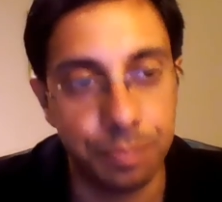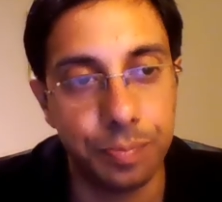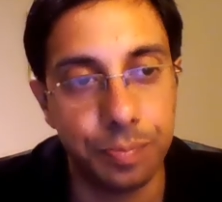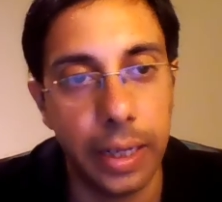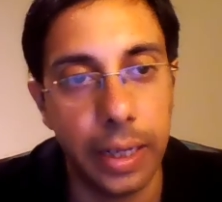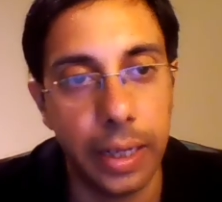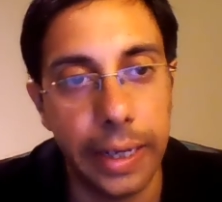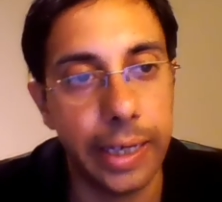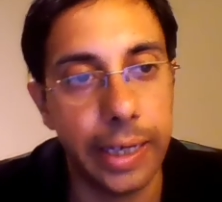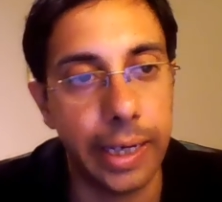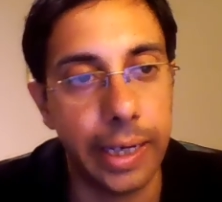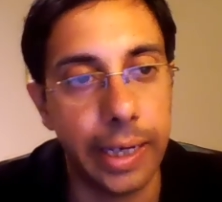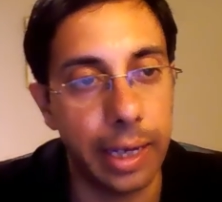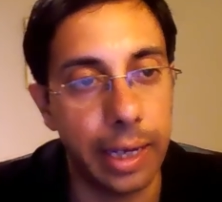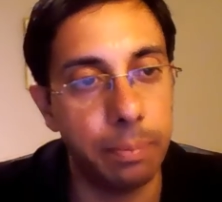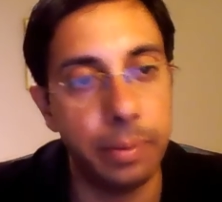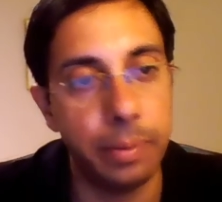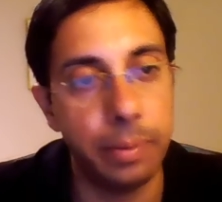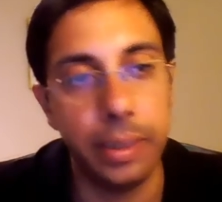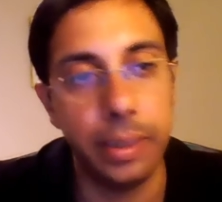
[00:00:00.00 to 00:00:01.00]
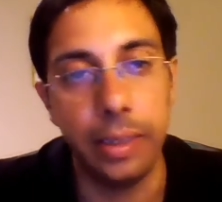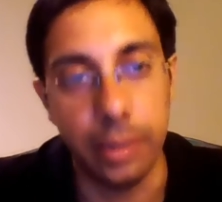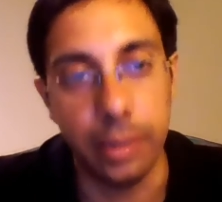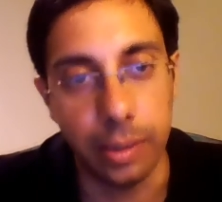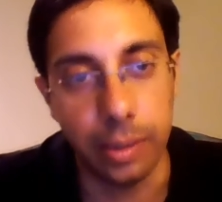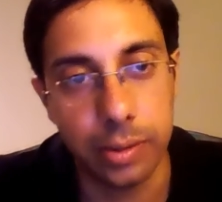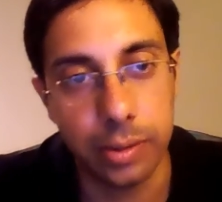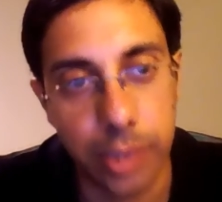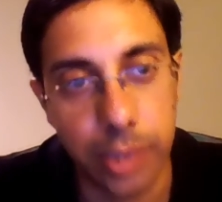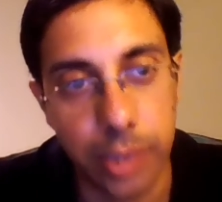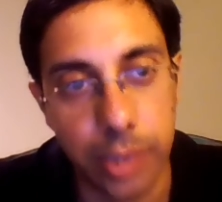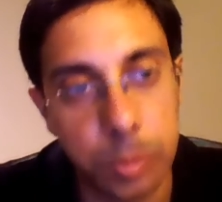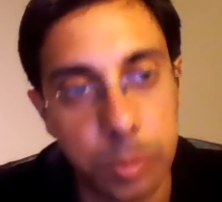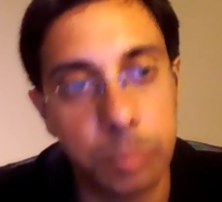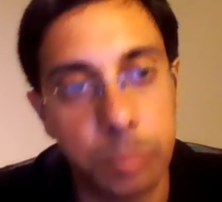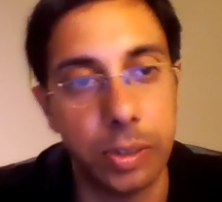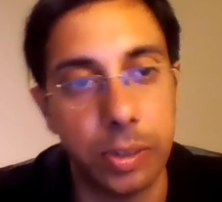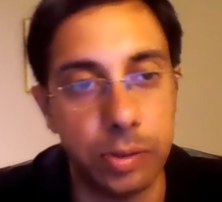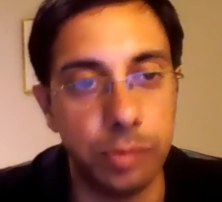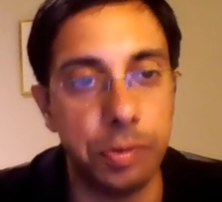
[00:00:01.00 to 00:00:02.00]
a can be some
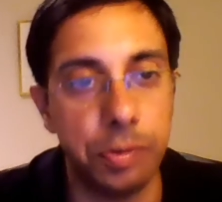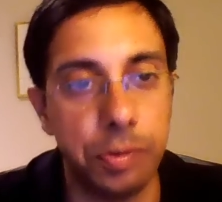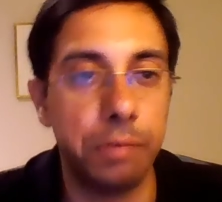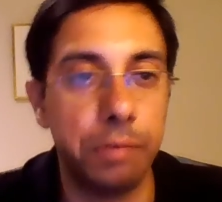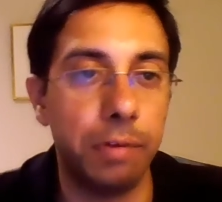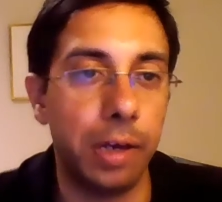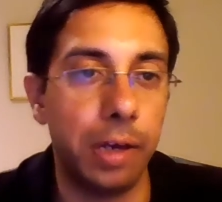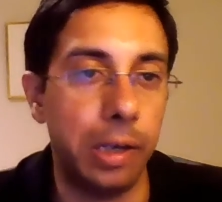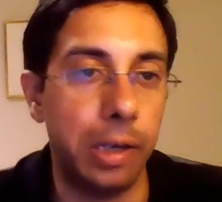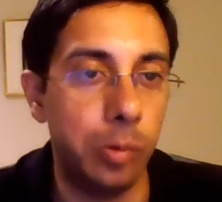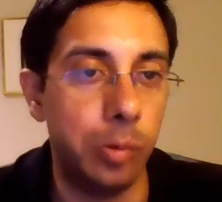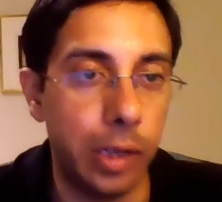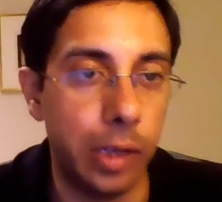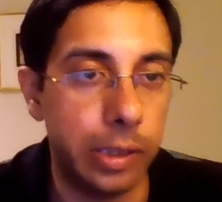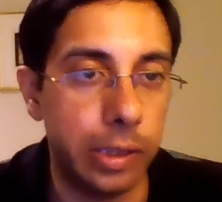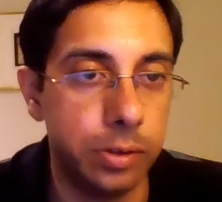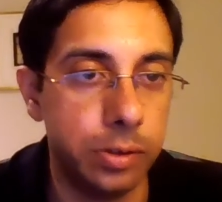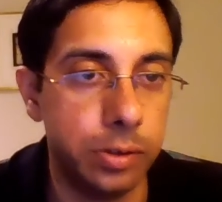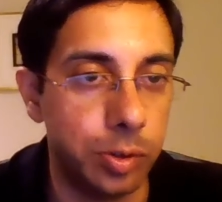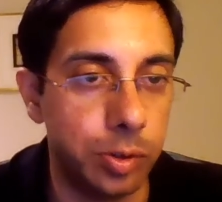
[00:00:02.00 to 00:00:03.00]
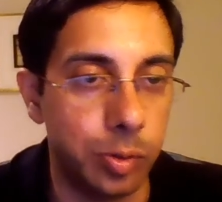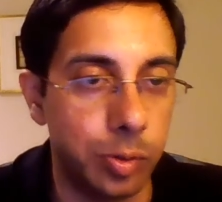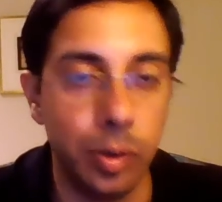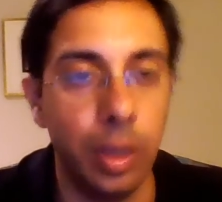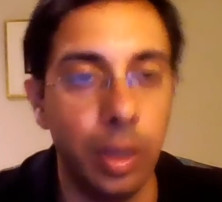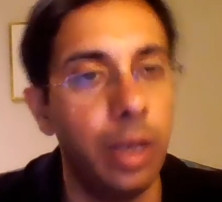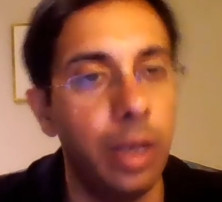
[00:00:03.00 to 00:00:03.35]
specific value like zero.